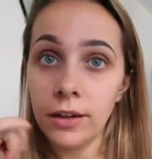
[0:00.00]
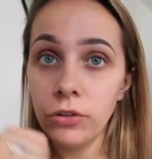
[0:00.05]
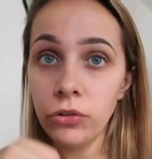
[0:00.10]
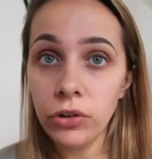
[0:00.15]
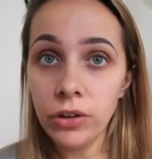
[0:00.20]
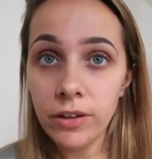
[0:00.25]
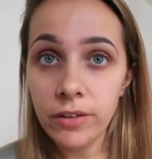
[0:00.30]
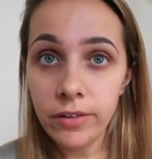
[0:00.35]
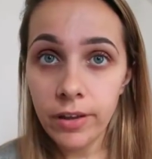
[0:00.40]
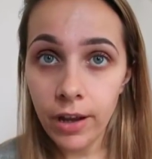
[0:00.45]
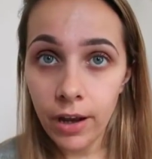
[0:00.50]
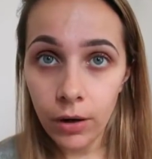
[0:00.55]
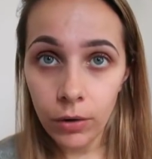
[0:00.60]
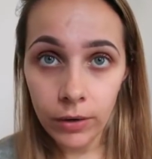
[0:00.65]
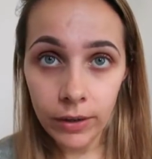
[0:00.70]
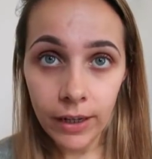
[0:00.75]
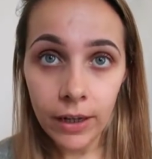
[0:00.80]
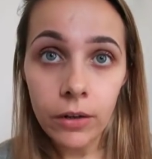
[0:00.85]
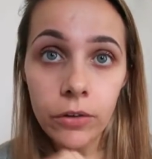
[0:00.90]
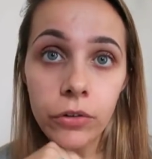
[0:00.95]
As you can tell,
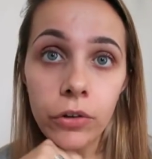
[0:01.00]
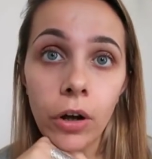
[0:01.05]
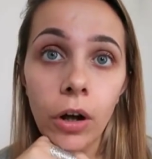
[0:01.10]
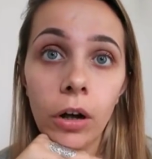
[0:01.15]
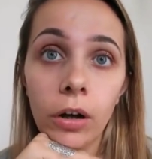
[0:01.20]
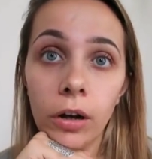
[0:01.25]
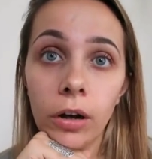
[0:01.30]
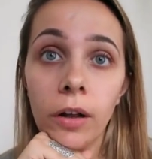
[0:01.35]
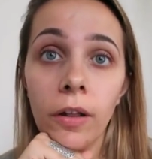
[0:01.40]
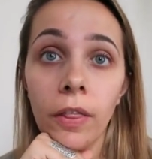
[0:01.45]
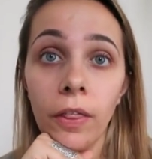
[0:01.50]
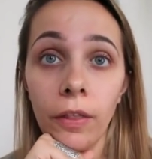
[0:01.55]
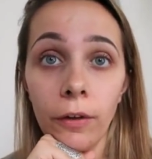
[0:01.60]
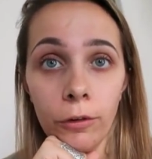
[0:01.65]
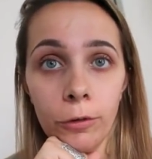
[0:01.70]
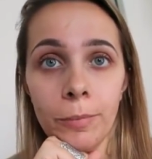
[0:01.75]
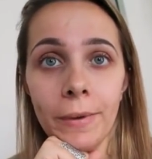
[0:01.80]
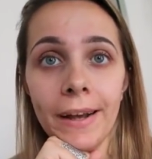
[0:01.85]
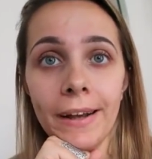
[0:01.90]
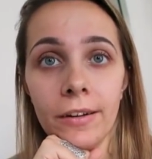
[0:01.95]
look how dark
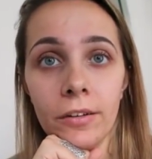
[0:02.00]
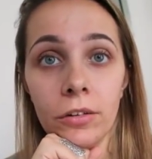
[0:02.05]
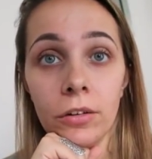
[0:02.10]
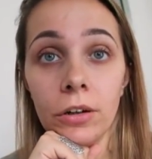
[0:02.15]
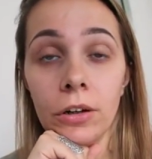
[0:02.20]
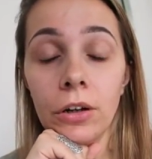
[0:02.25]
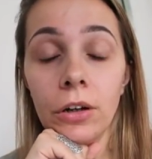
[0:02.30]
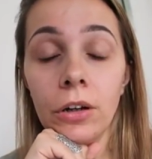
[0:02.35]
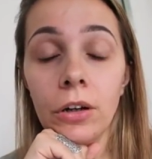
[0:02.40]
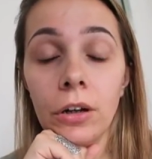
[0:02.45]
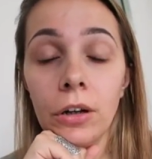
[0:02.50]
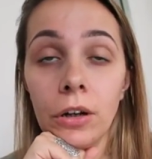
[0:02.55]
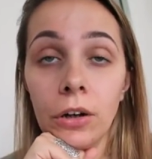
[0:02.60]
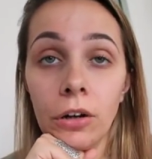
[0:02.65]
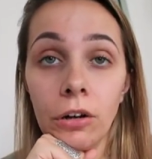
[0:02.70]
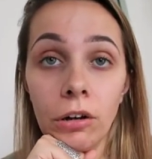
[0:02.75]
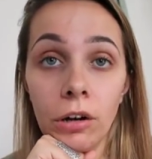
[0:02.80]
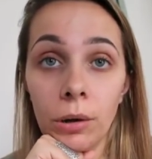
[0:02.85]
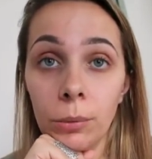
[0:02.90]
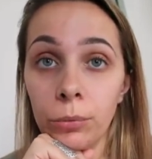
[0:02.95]
those bags are.
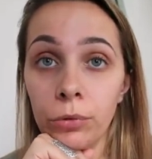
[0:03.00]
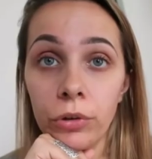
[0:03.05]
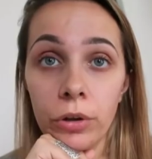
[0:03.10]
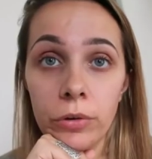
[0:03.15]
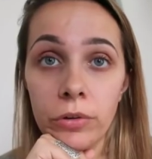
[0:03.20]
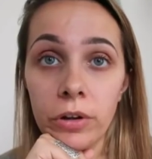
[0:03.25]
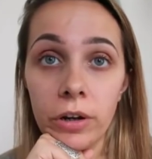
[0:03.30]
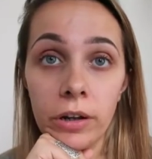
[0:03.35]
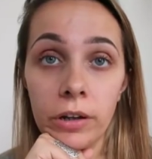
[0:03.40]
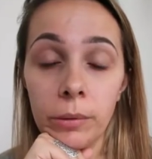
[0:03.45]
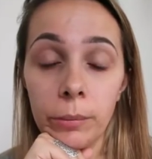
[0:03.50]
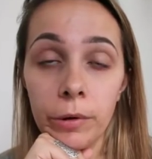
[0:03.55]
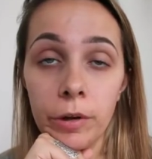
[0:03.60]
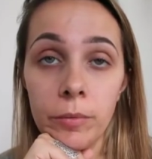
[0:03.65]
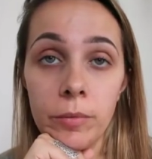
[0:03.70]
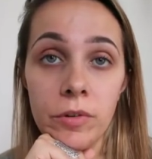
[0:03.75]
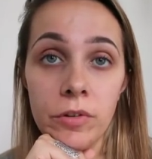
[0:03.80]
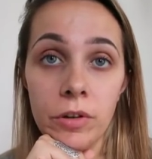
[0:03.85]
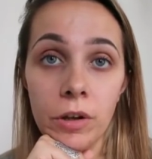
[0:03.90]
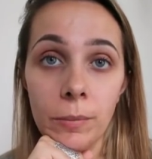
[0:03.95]
I'm so tired at the
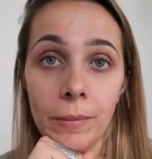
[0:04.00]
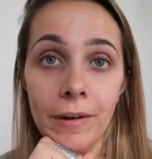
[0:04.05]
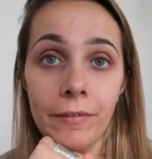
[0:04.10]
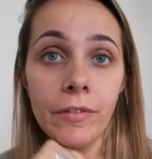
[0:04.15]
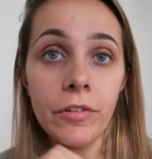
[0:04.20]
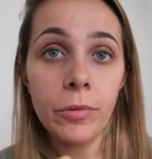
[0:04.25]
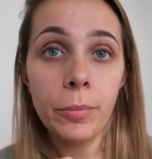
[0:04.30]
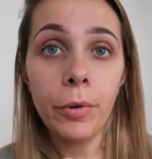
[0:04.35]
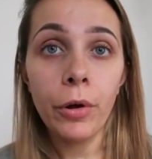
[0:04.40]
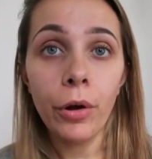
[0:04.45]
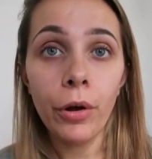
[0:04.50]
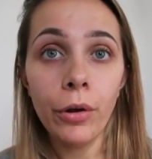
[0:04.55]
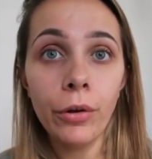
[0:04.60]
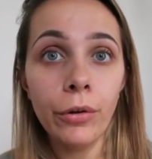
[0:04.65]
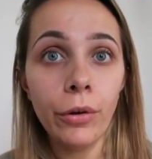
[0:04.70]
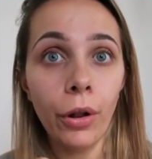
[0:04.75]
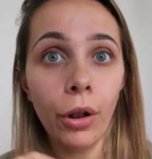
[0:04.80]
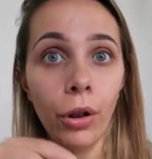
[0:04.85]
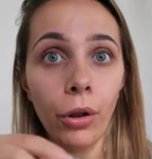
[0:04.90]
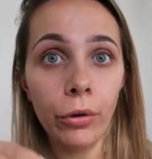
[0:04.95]
moment, so I'm having to put
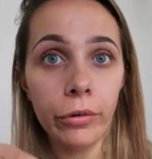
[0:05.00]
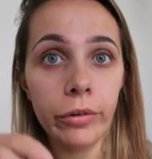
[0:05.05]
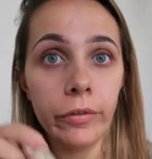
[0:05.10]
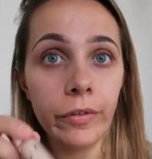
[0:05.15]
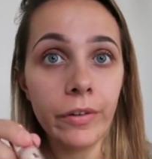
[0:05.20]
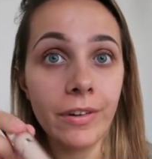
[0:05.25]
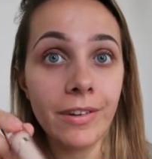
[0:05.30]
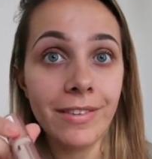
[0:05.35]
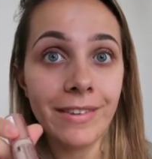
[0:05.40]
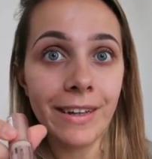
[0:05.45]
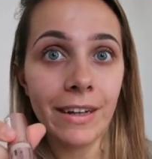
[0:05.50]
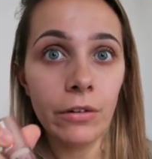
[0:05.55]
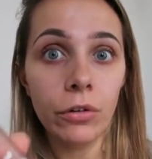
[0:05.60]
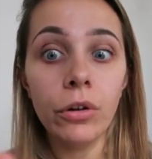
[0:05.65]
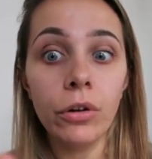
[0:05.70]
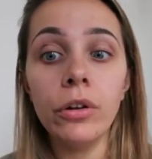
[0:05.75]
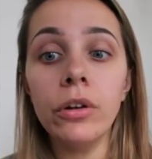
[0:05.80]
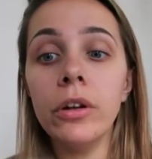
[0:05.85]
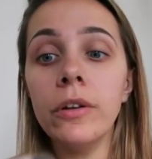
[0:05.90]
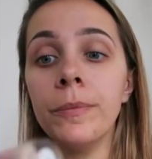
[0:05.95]
a lot of concealer
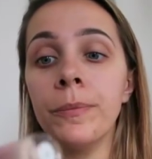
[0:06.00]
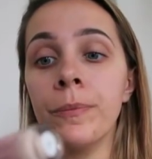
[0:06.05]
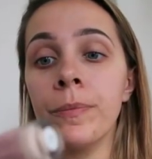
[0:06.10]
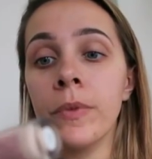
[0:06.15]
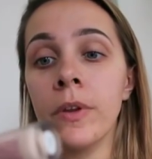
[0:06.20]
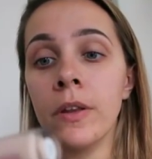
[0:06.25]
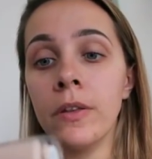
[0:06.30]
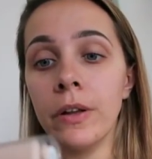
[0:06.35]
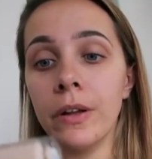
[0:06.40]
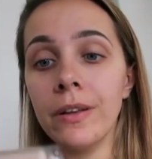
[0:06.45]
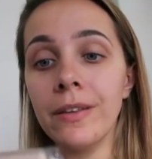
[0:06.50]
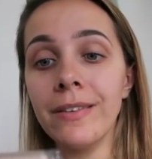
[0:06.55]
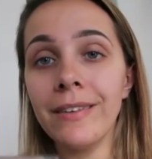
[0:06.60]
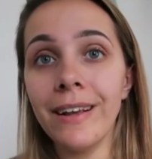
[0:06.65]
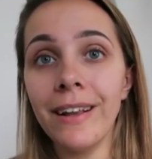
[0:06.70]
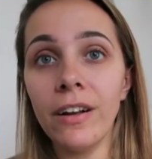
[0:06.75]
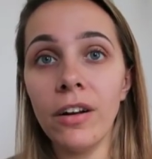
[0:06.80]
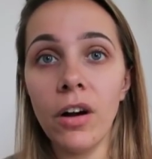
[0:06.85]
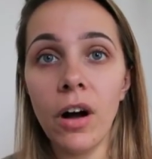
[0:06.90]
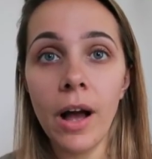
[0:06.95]
on. The
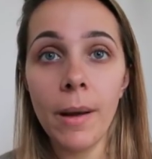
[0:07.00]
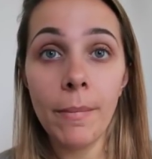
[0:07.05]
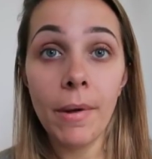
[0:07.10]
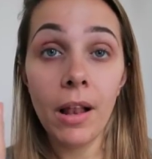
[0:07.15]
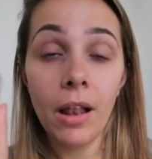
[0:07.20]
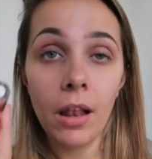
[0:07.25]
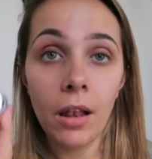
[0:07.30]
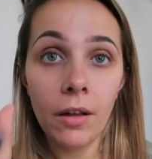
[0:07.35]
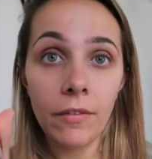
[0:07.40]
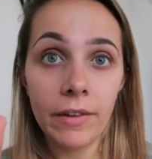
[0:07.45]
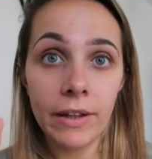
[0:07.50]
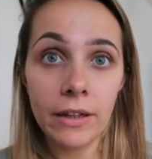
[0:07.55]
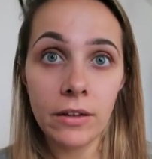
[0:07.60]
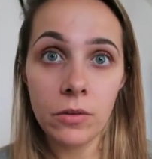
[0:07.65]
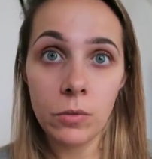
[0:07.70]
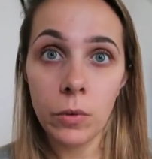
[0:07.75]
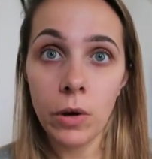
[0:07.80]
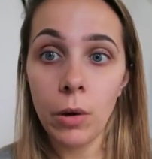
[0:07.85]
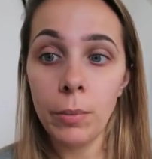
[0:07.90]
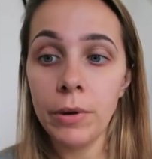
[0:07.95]
concealer I'm loving
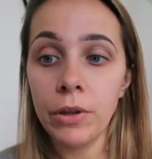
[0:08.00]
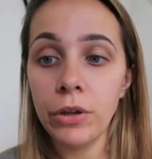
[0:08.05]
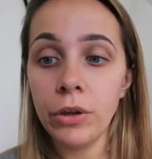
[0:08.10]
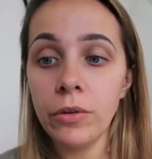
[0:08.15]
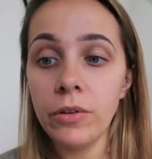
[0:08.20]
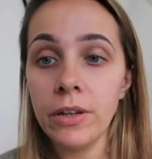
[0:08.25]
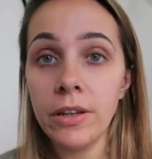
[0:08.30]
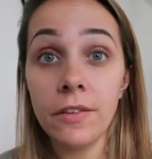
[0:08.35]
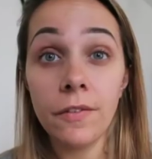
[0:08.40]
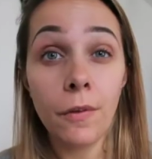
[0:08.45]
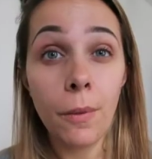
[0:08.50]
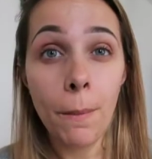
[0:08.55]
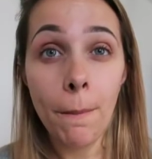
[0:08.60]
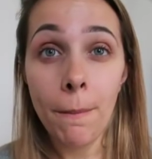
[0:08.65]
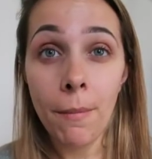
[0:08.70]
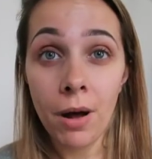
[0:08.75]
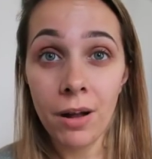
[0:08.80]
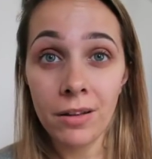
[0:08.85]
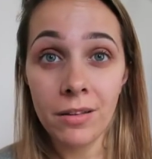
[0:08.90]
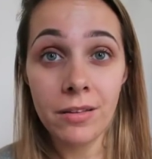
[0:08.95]
as well. I've been using this for
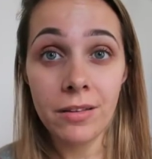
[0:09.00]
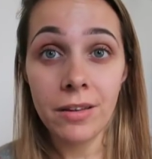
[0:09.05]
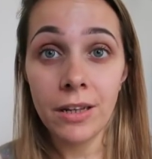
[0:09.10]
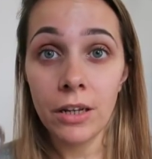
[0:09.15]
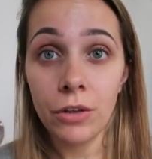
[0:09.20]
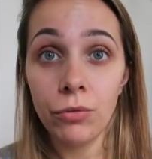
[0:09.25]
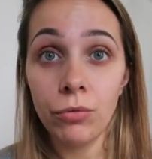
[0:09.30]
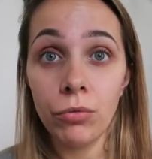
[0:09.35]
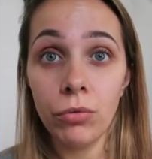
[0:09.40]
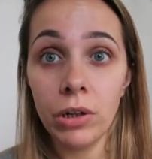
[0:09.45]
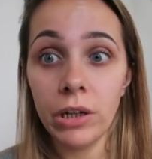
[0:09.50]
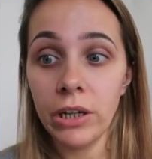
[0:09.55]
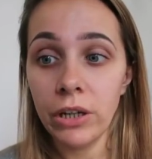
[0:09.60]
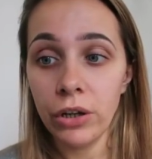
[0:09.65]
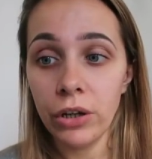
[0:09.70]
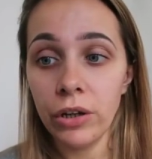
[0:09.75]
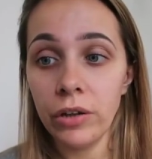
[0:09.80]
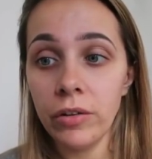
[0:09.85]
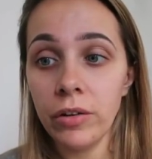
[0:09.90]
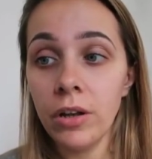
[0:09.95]
months and it's really
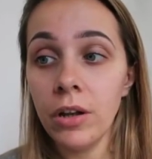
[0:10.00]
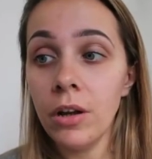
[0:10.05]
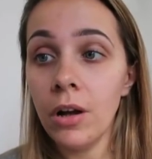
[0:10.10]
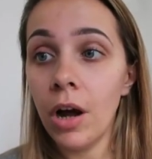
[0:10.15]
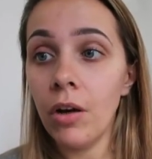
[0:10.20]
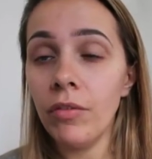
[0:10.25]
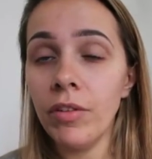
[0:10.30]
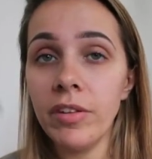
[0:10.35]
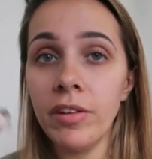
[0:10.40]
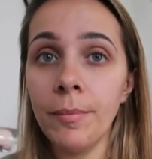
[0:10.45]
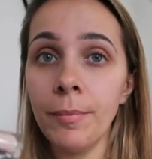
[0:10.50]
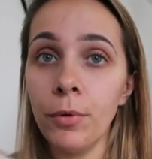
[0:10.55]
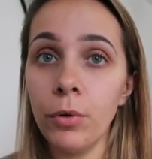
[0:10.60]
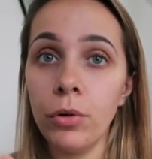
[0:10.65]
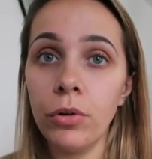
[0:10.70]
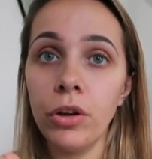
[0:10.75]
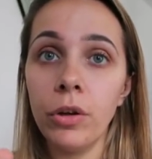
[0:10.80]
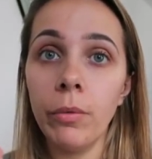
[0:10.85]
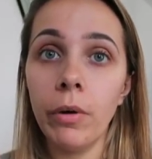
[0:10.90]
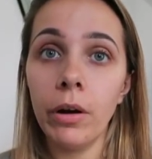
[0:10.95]
good. I've recently
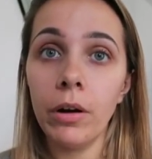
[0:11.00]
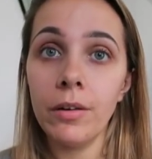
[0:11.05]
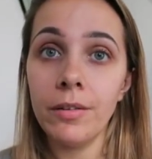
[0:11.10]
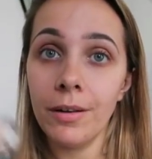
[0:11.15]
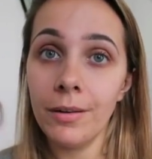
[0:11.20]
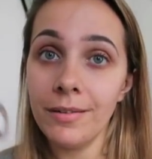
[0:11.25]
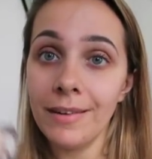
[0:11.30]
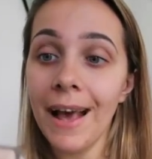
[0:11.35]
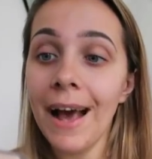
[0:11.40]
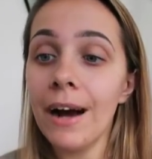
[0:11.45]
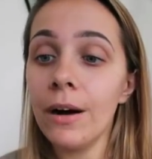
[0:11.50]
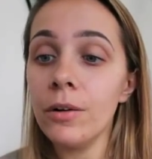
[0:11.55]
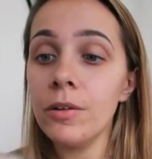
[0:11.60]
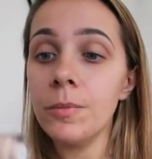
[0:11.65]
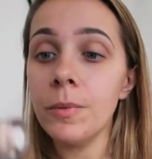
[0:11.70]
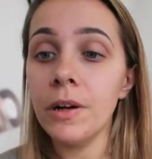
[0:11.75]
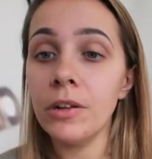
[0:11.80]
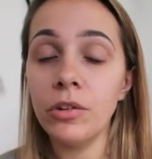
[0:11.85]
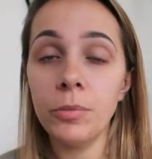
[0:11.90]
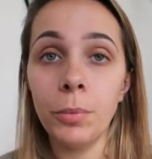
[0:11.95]
bought a new one because I was
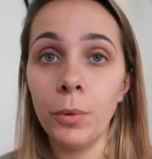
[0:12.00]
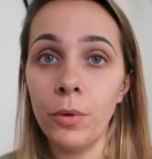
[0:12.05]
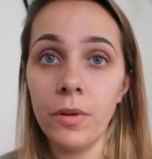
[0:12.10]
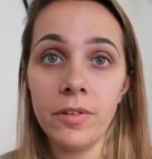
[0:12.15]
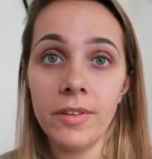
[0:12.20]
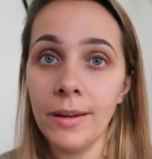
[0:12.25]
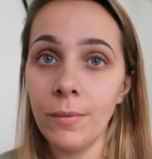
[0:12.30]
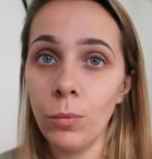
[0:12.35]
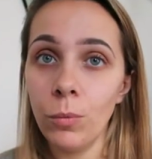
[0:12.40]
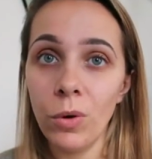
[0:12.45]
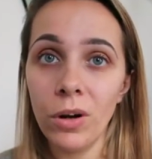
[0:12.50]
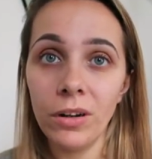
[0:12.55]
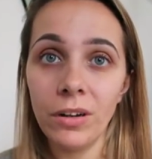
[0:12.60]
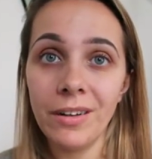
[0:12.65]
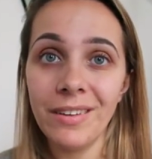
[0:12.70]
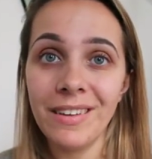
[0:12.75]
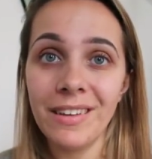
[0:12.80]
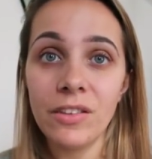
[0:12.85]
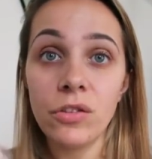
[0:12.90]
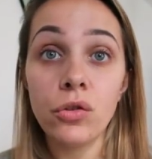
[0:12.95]
out, but I just bought the same one
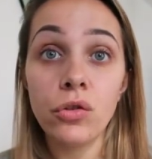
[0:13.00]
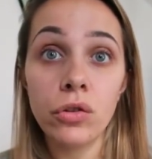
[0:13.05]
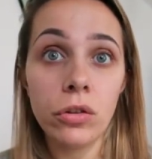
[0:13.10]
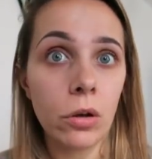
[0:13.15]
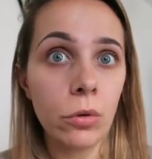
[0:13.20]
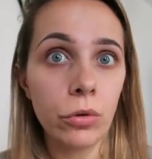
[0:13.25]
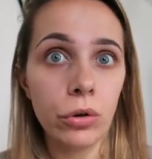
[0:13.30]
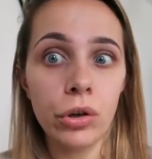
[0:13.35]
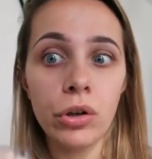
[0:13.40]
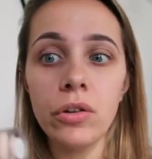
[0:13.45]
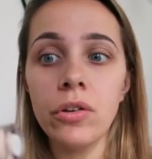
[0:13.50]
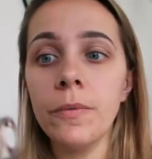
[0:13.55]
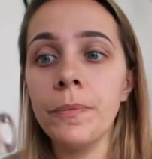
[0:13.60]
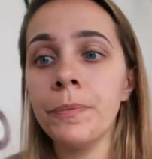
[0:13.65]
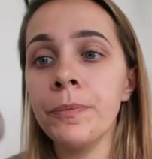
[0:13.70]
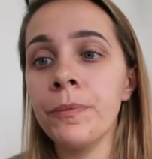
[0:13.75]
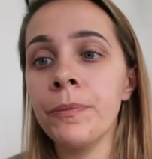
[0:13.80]
because it's so good.